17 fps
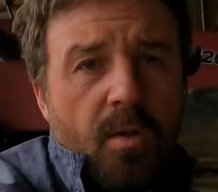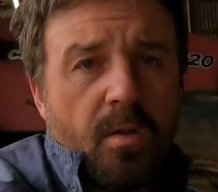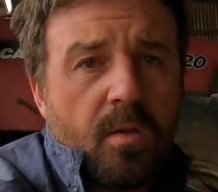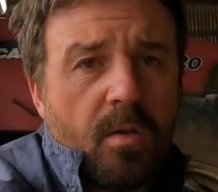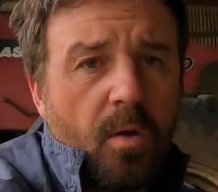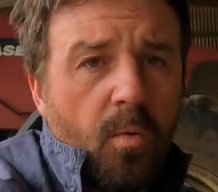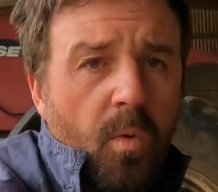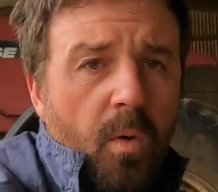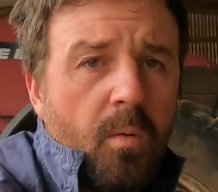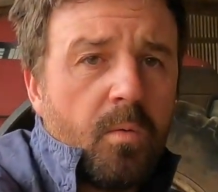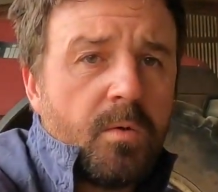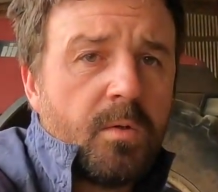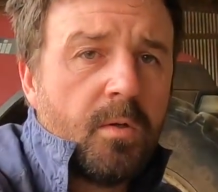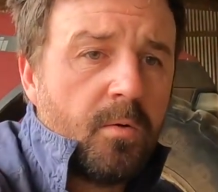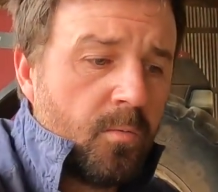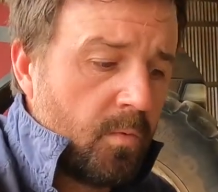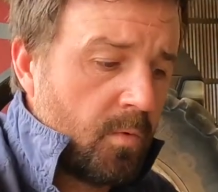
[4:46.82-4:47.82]
So what
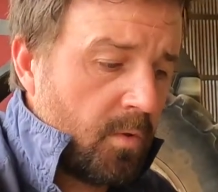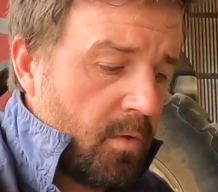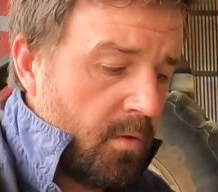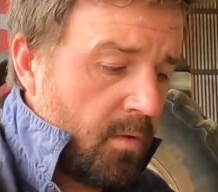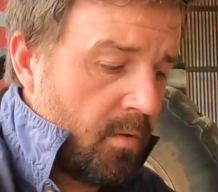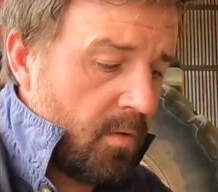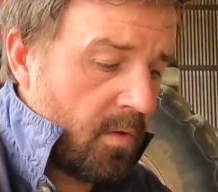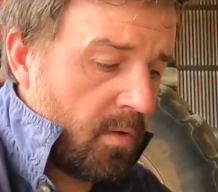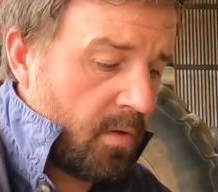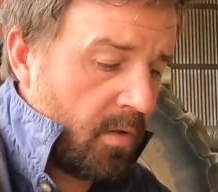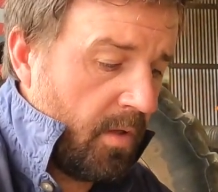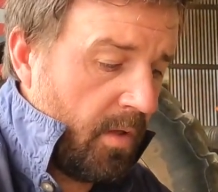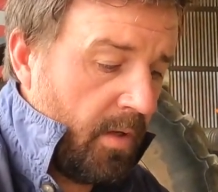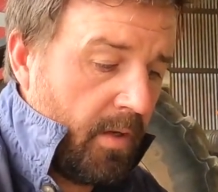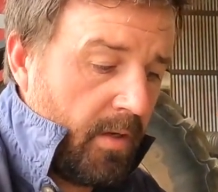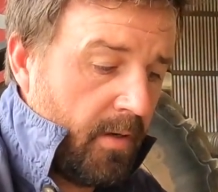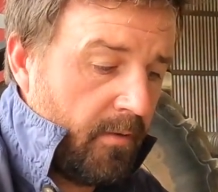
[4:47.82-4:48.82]
we'll do, we'll use
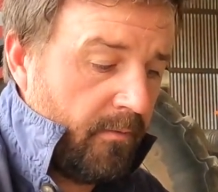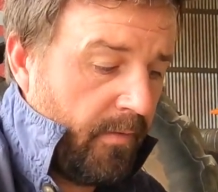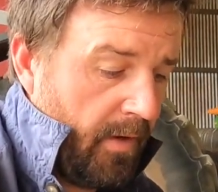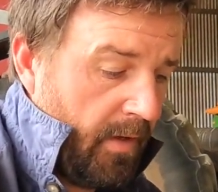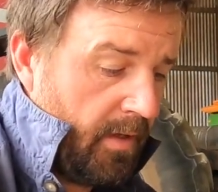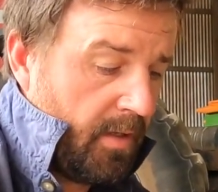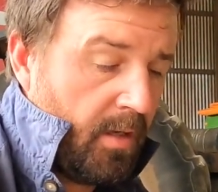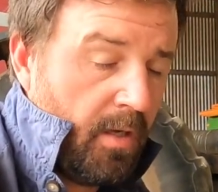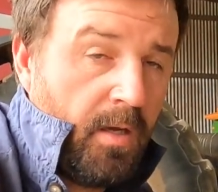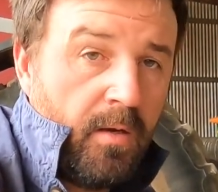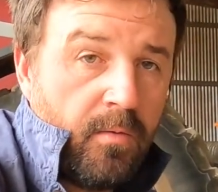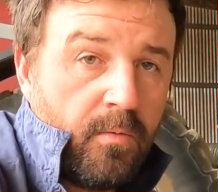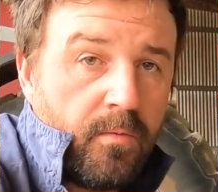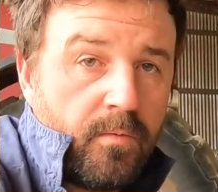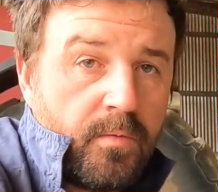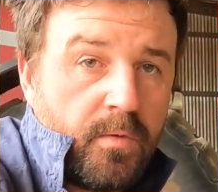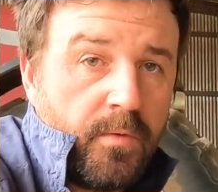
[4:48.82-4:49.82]

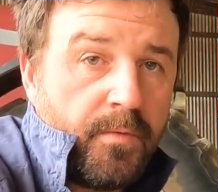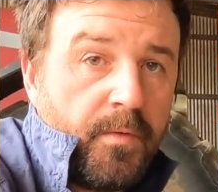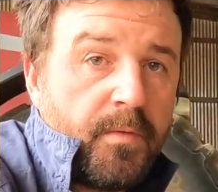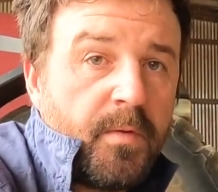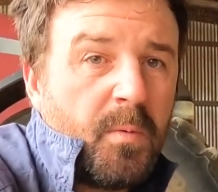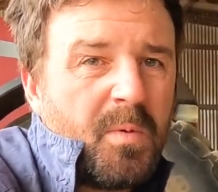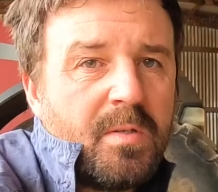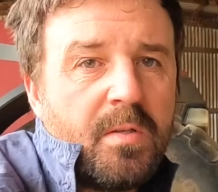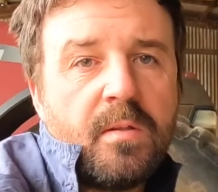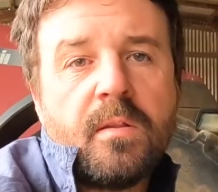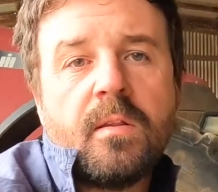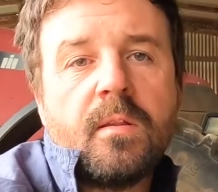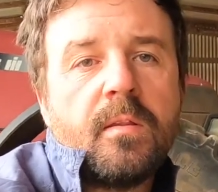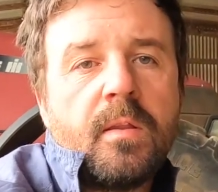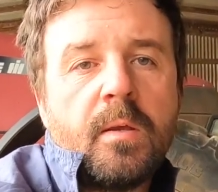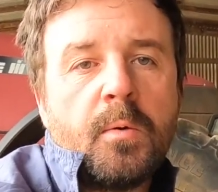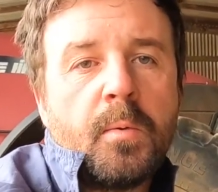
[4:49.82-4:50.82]
Vega 250, which
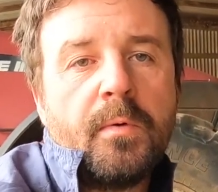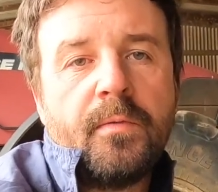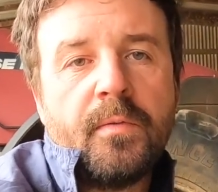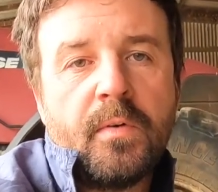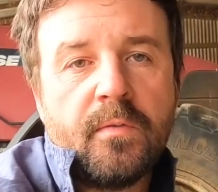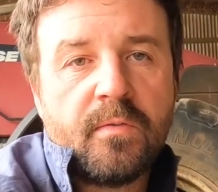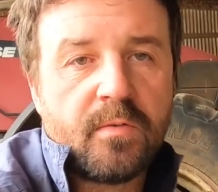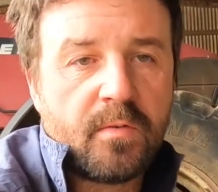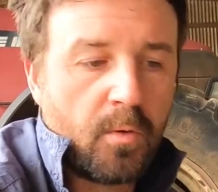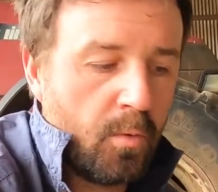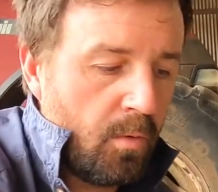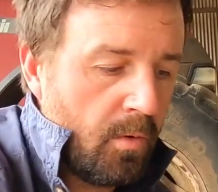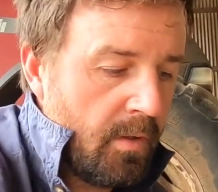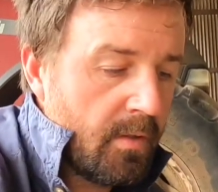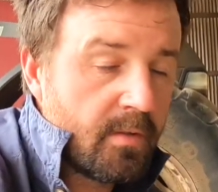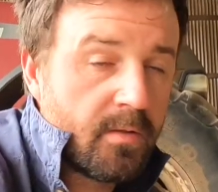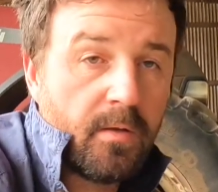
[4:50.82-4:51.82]
is the equivalent of
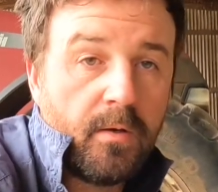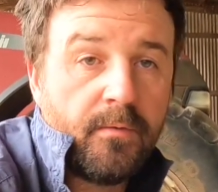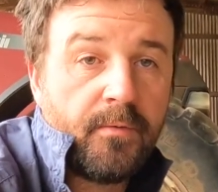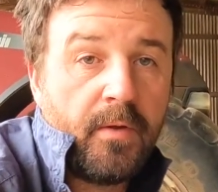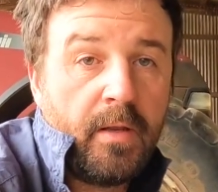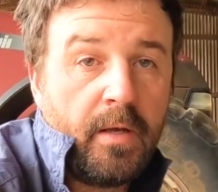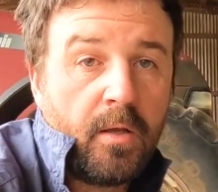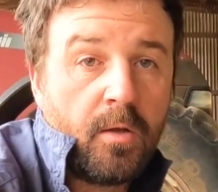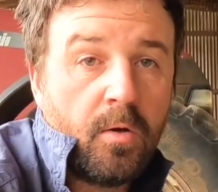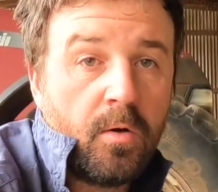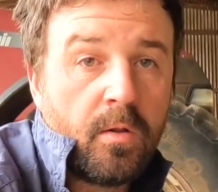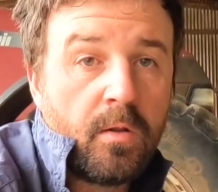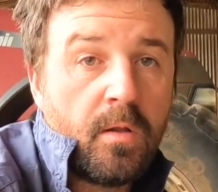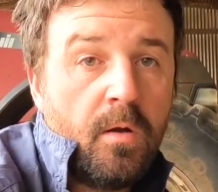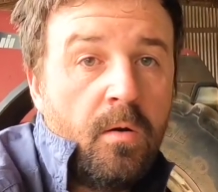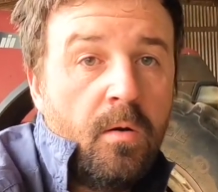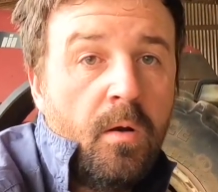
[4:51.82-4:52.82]
Score,
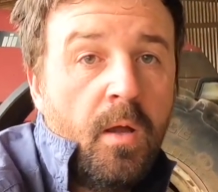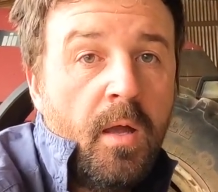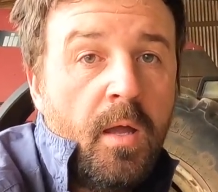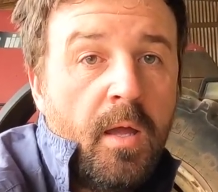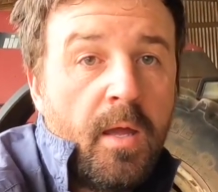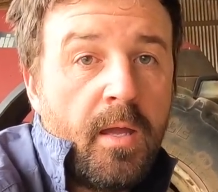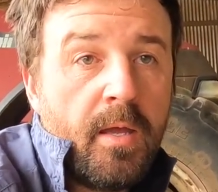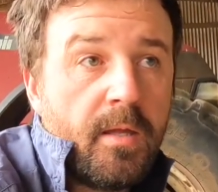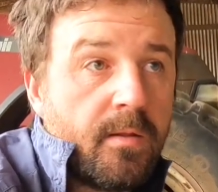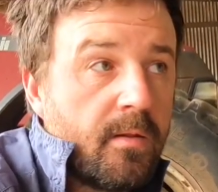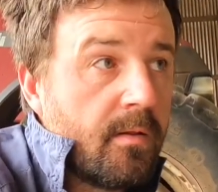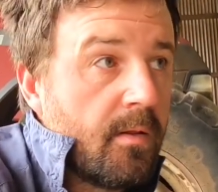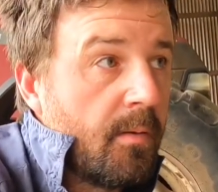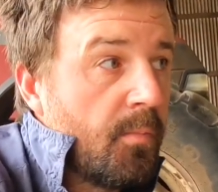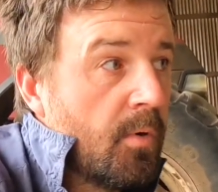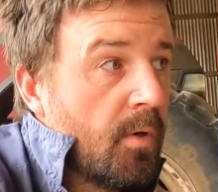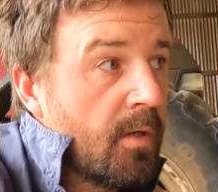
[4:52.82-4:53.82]
difenoconazole. It's the
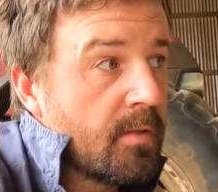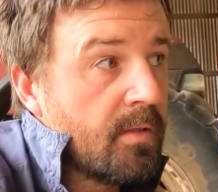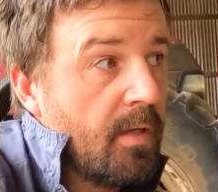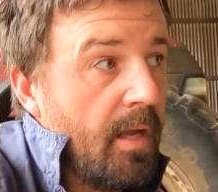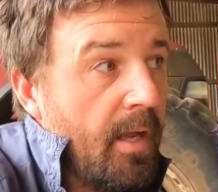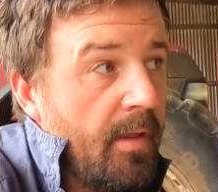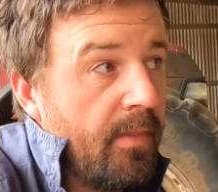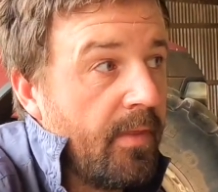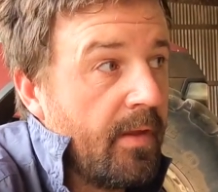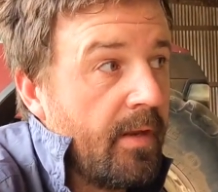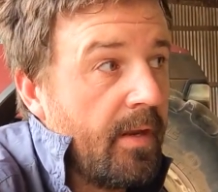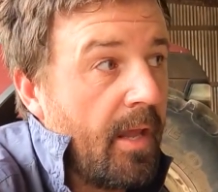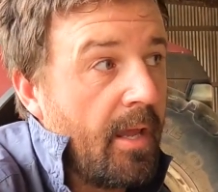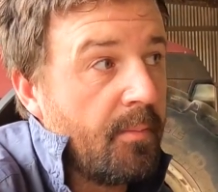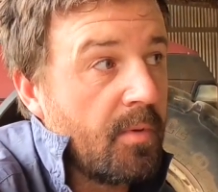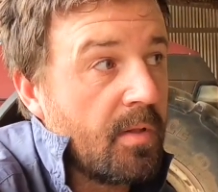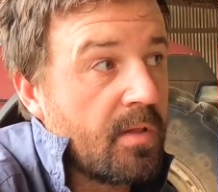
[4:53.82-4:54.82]
same product, and then
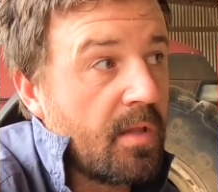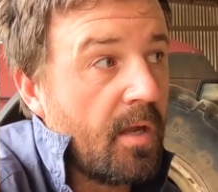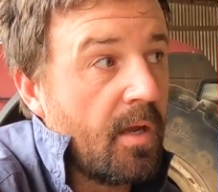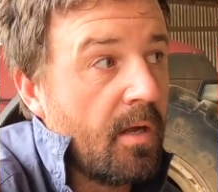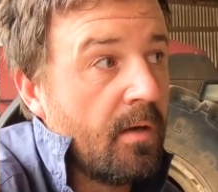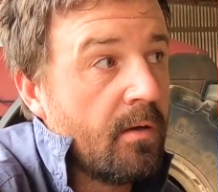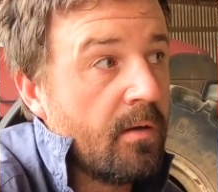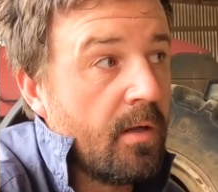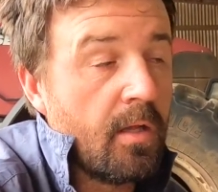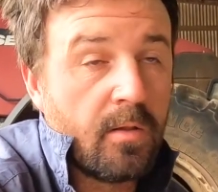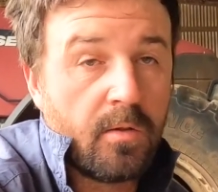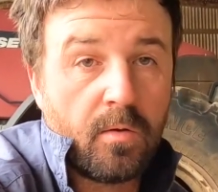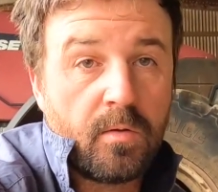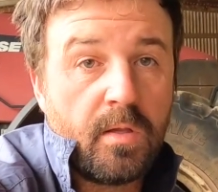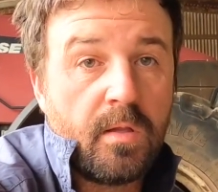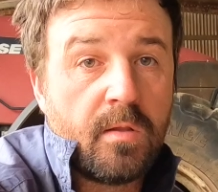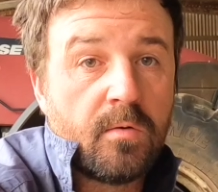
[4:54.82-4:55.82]
Amistar,
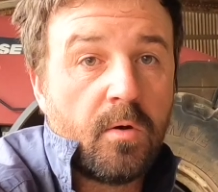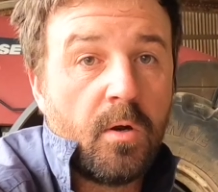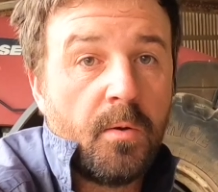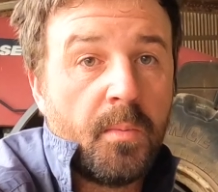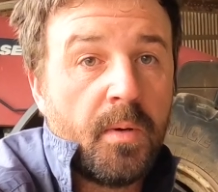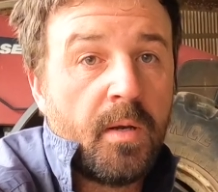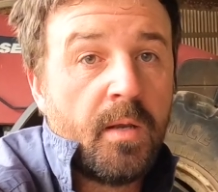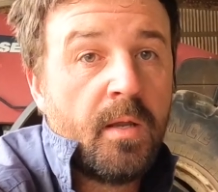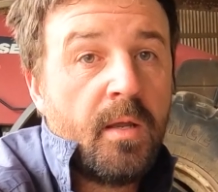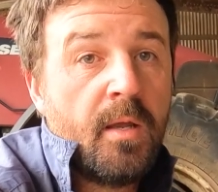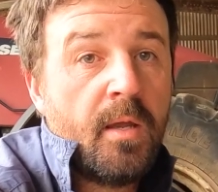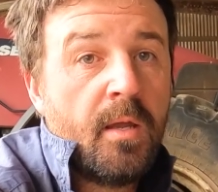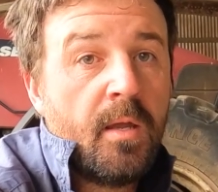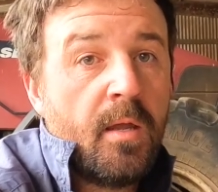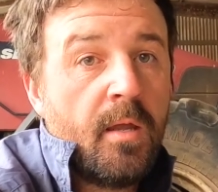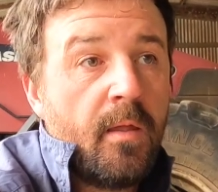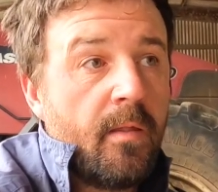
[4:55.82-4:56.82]
azoxystrobin.
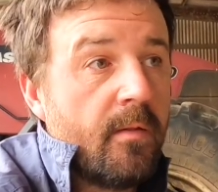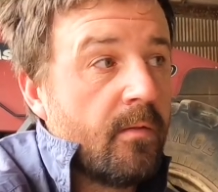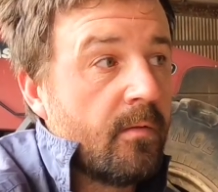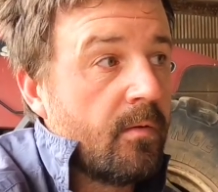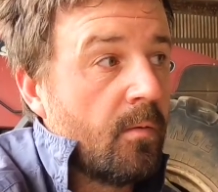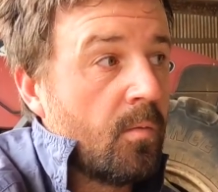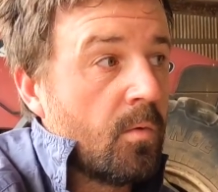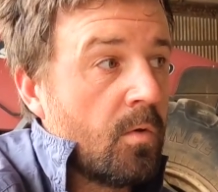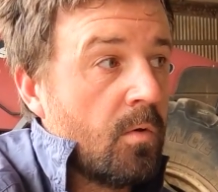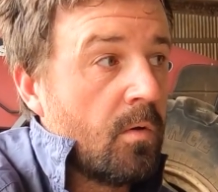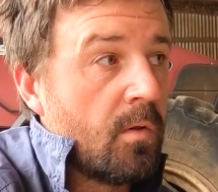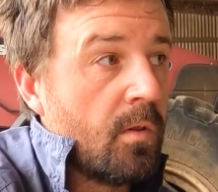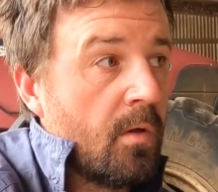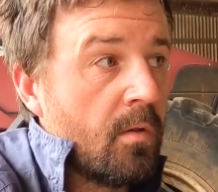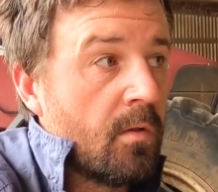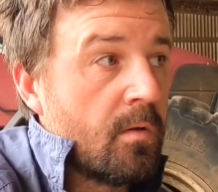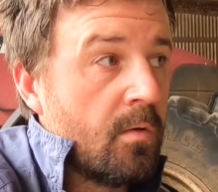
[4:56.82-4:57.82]
So we
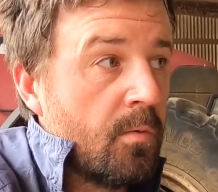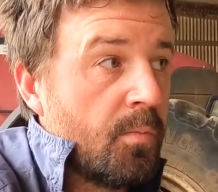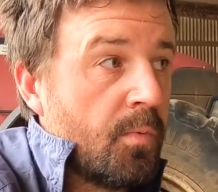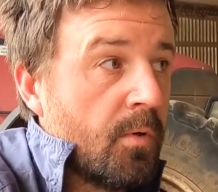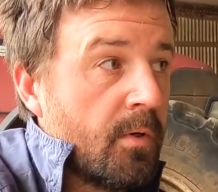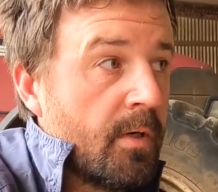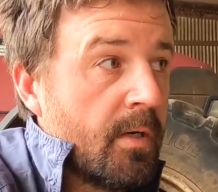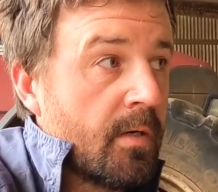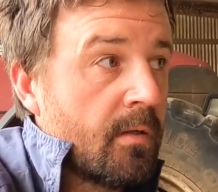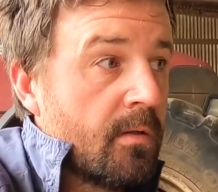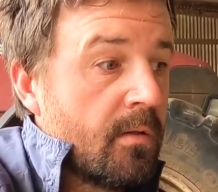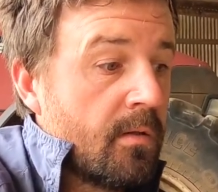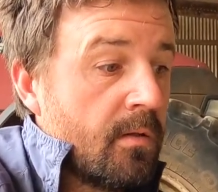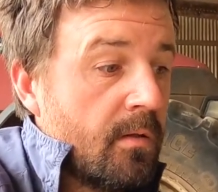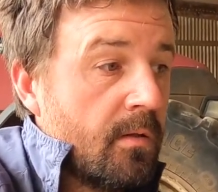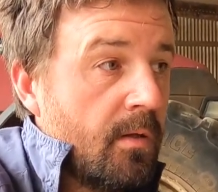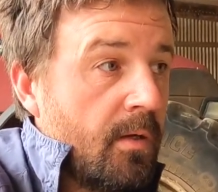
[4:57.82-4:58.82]
use those 2
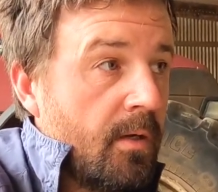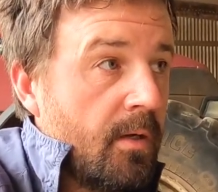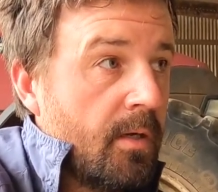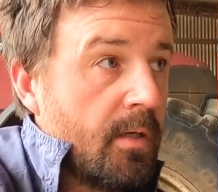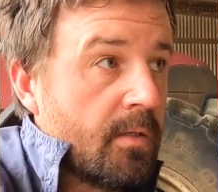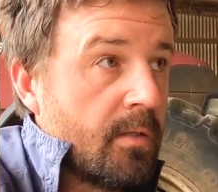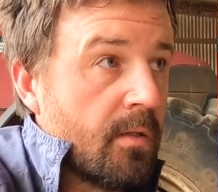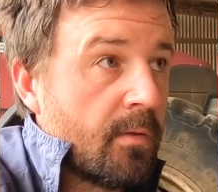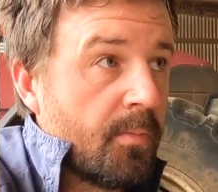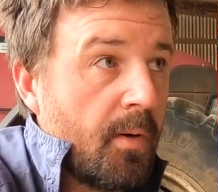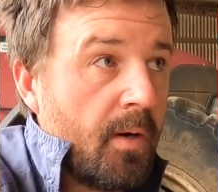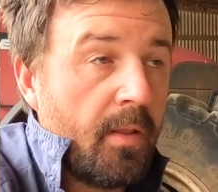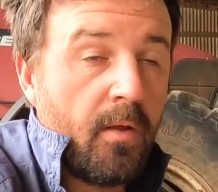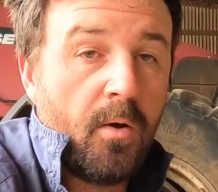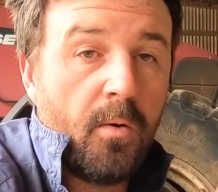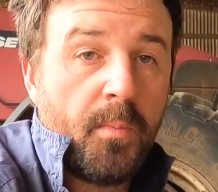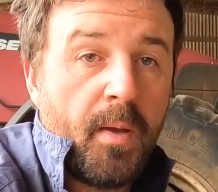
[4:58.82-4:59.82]
products to
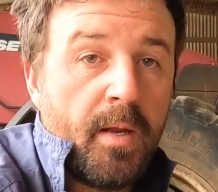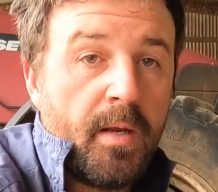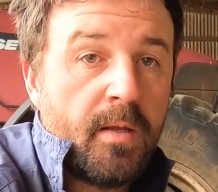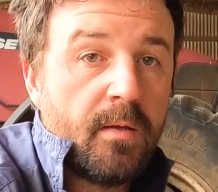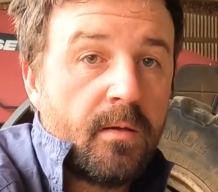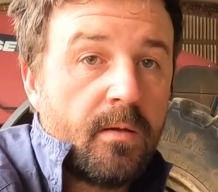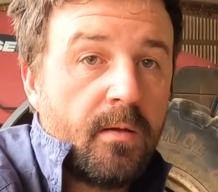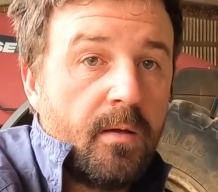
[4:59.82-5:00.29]
spray the whole paddock,